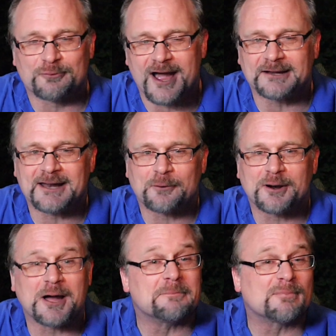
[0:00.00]

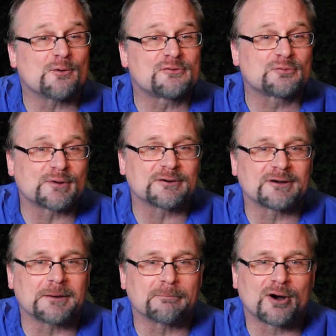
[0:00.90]
Ridenour on both
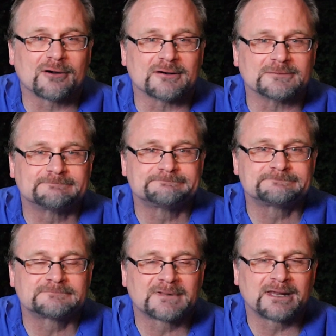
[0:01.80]
Twitter and Parler.
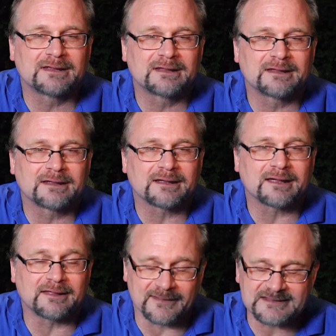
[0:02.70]

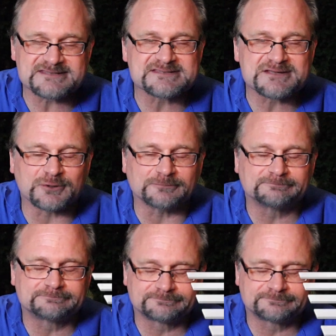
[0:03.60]
And that's the Scoop.